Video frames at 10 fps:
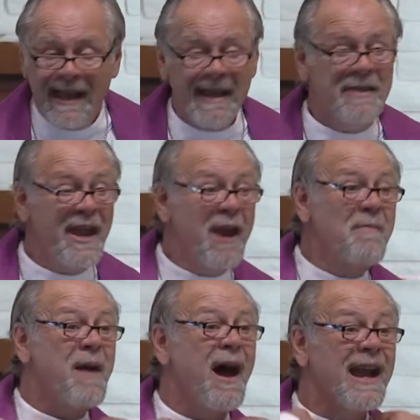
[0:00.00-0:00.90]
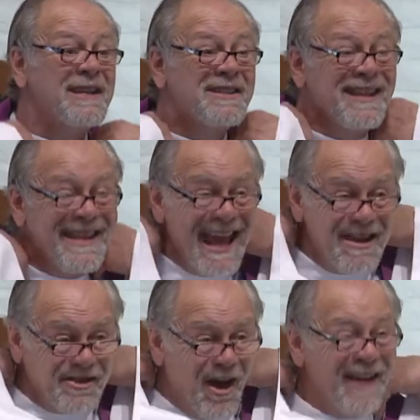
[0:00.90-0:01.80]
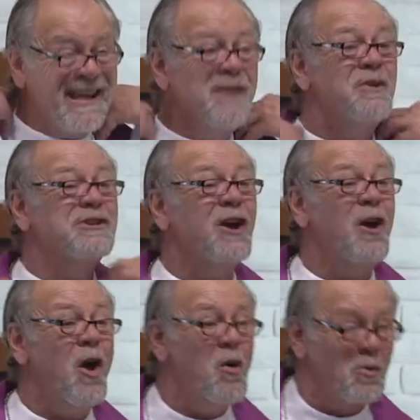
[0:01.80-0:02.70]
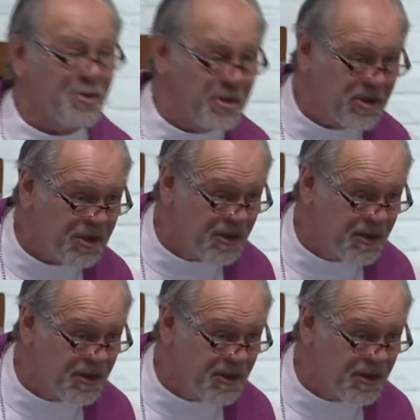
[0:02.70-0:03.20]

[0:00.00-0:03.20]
In their minds, they thought he was a hoax